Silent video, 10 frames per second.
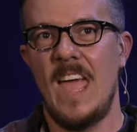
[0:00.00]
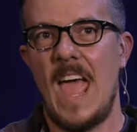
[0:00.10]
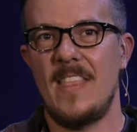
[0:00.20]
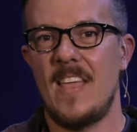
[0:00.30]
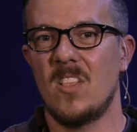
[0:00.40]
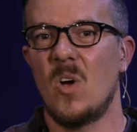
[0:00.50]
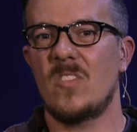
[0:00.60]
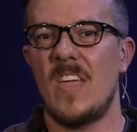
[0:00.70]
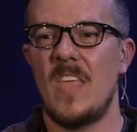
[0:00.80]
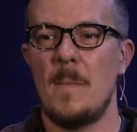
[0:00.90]
And they
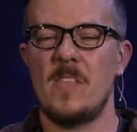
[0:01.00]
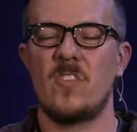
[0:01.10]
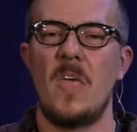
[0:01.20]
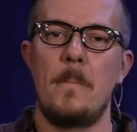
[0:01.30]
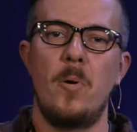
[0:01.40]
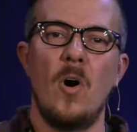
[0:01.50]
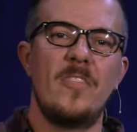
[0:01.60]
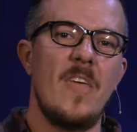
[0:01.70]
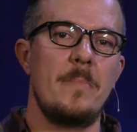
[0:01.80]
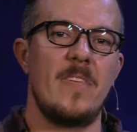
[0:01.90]
looked at them, and so they
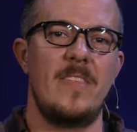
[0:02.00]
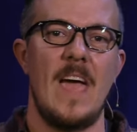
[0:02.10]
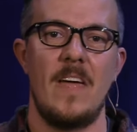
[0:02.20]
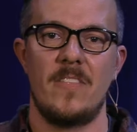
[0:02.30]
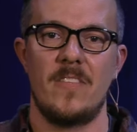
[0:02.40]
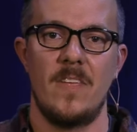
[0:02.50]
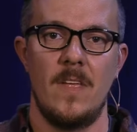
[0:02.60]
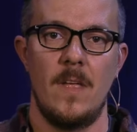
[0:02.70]
put them to death.